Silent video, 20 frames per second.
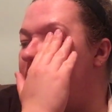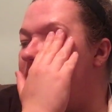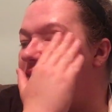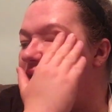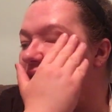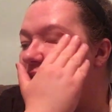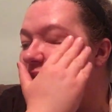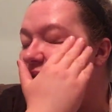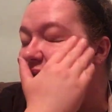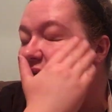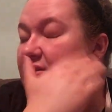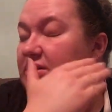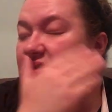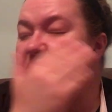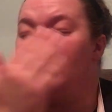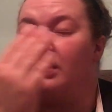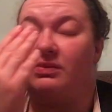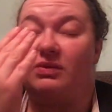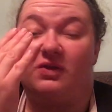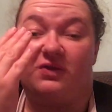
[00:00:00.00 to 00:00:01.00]
somehow the
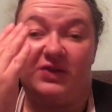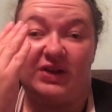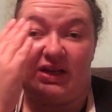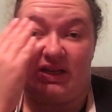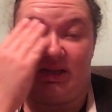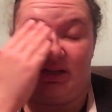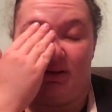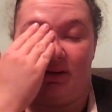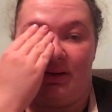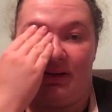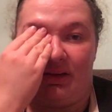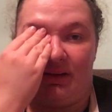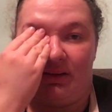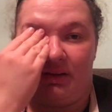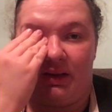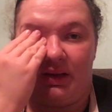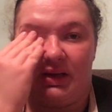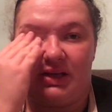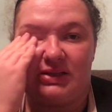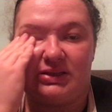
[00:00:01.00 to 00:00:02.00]
sun reflected on it.
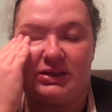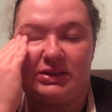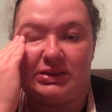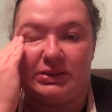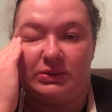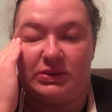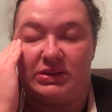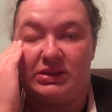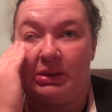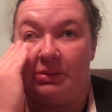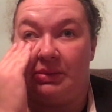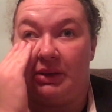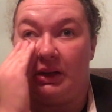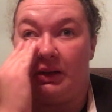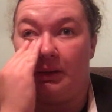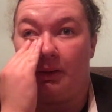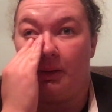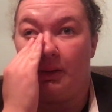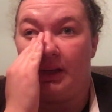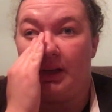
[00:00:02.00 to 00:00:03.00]
I guess because there was something
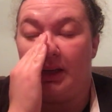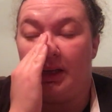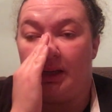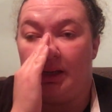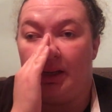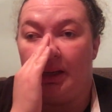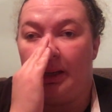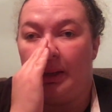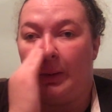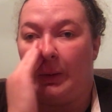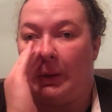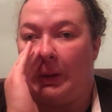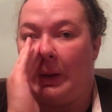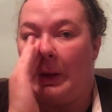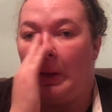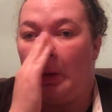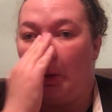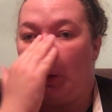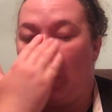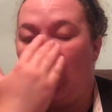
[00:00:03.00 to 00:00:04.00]
dirty in it.
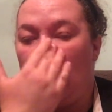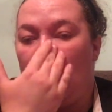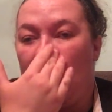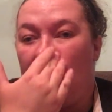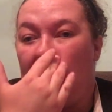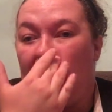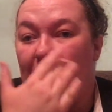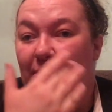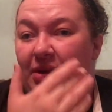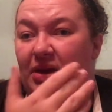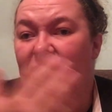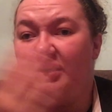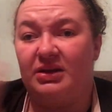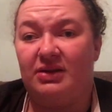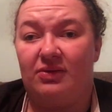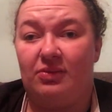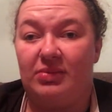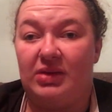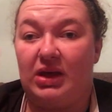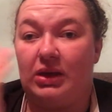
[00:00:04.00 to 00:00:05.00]
It may not
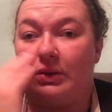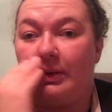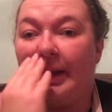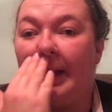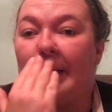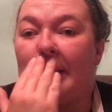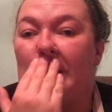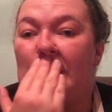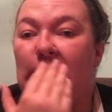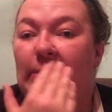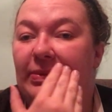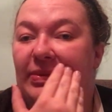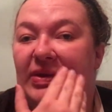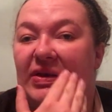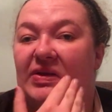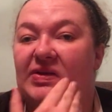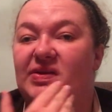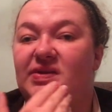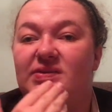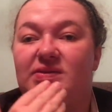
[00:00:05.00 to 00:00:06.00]
even be a crack, it could
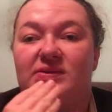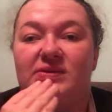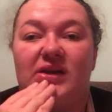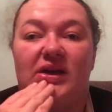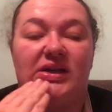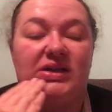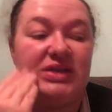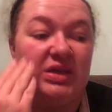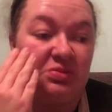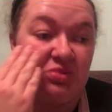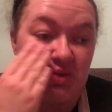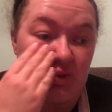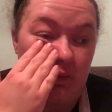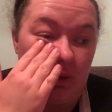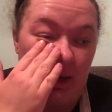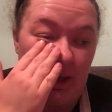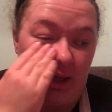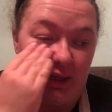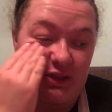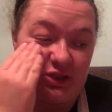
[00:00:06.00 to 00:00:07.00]
be a deep
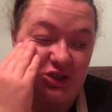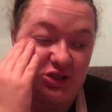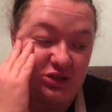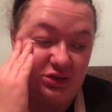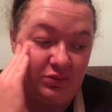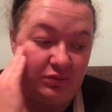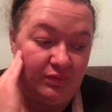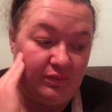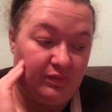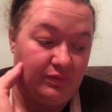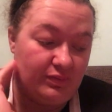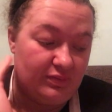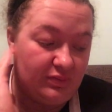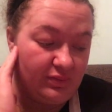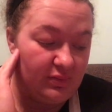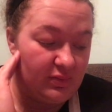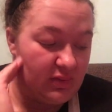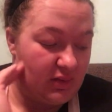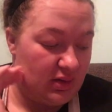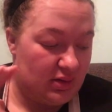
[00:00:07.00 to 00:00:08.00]
scratch.
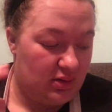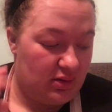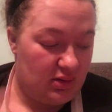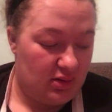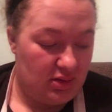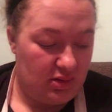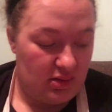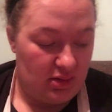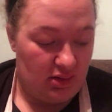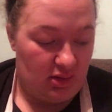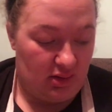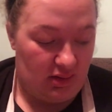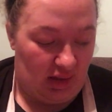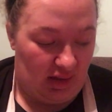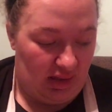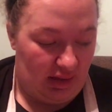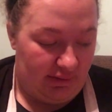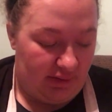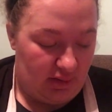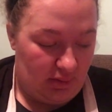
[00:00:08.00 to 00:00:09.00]
And
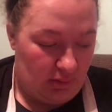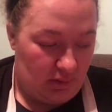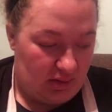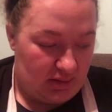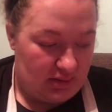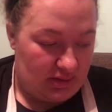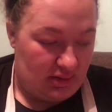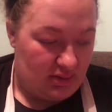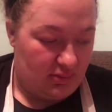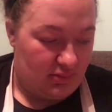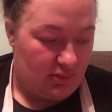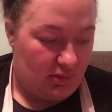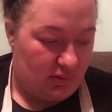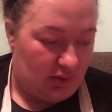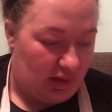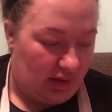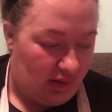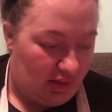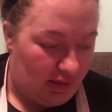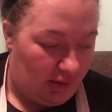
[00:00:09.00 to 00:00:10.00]
that's how I noticed it.
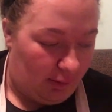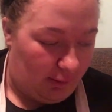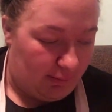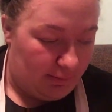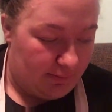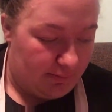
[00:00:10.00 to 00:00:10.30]
Okay, so